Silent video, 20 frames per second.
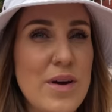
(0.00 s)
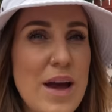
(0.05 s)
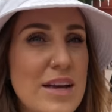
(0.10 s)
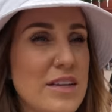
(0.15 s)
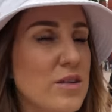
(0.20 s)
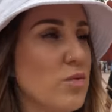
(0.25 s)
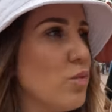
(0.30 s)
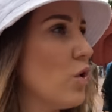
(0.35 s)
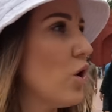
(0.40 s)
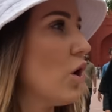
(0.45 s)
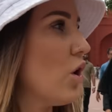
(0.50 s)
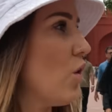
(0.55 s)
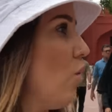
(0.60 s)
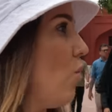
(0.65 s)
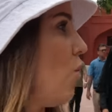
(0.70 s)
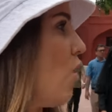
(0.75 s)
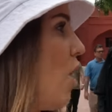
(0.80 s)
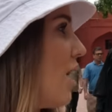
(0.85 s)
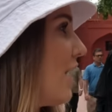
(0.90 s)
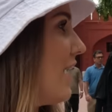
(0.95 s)
so as
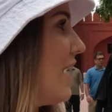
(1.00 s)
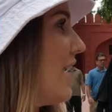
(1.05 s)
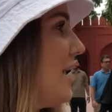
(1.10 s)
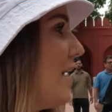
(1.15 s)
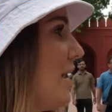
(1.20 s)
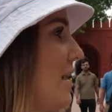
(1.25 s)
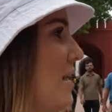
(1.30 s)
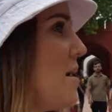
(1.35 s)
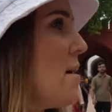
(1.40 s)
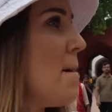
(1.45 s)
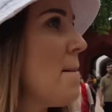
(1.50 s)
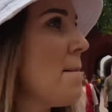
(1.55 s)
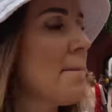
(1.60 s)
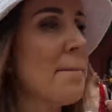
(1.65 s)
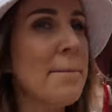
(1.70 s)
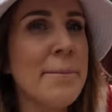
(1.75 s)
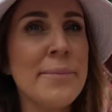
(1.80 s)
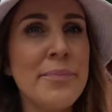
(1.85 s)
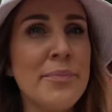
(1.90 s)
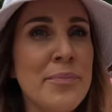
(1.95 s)
we're walking,
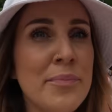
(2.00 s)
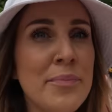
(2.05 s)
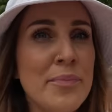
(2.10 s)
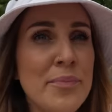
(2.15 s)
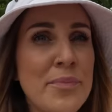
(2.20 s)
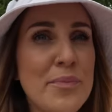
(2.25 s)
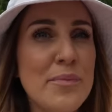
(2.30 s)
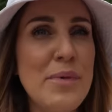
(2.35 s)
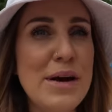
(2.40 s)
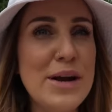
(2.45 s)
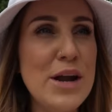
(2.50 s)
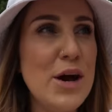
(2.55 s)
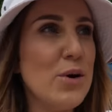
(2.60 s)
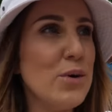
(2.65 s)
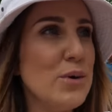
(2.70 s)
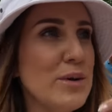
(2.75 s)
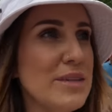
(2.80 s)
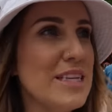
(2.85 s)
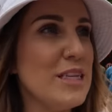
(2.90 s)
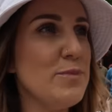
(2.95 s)
my
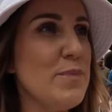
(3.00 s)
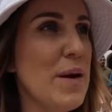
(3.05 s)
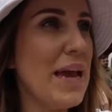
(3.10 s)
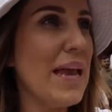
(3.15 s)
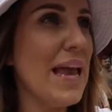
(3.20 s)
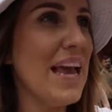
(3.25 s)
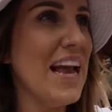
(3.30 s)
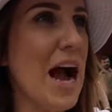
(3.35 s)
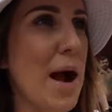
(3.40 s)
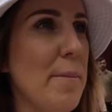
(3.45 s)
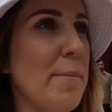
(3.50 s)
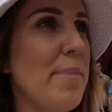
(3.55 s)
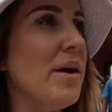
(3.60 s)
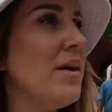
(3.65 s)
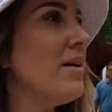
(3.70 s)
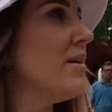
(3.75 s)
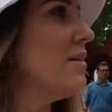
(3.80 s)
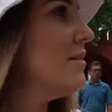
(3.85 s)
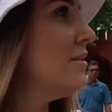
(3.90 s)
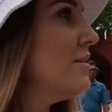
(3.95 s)
nose is picking up
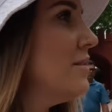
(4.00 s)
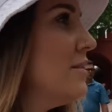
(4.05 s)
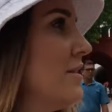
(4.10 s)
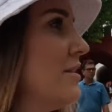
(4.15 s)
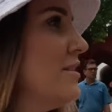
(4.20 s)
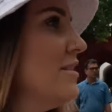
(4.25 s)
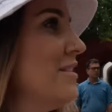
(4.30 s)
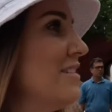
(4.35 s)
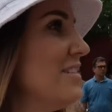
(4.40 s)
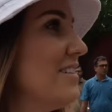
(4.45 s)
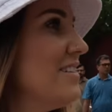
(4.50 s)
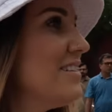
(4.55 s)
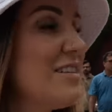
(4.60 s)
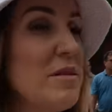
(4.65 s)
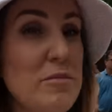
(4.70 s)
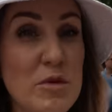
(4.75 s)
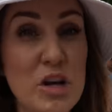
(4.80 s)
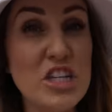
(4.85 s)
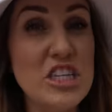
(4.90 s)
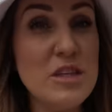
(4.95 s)

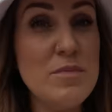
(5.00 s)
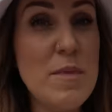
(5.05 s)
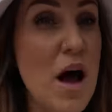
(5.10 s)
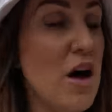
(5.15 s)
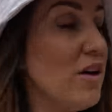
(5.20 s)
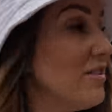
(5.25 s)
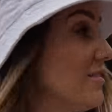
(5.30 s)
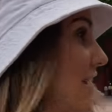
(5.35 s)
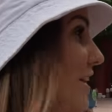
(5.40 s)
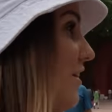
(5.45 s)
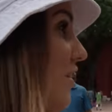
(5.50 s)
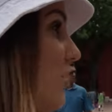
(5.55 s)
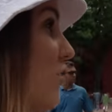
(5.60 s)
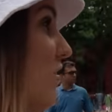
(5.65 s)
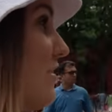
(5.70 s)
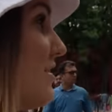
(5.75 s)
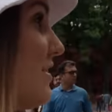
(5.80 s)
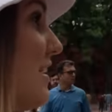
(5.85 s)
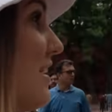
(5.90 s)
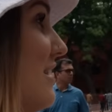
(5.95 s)
some good smells. And it
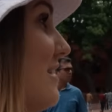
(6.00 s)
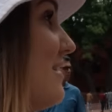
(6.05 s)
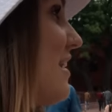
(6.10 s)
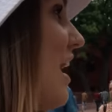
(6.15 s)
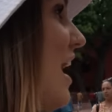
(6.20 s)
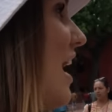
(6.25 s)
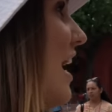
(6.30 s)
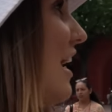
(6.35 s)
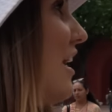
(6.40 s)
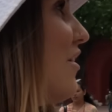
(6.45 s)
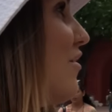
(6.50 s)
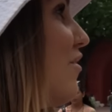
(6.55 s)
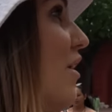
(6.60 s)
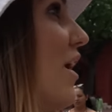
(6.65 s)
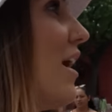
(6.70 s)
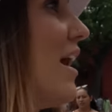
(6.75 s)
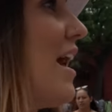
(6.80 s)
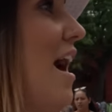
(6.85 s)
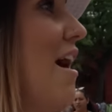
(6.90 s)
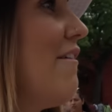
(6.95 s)
looks like a sign
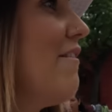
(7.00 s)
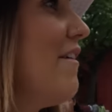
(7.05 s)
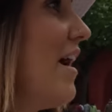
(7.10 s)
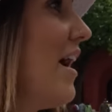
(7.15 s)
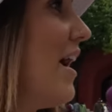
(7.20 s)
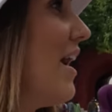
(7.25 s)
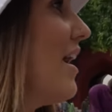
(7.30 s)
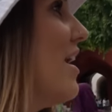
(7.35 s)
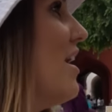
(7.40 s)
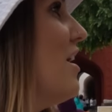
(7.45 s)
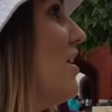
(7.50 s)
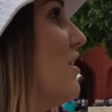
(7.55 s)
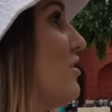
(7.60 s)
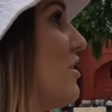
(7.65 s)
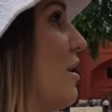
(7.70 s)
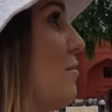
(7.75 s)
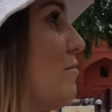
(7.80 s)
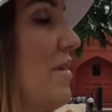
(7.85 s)
for a cafe. So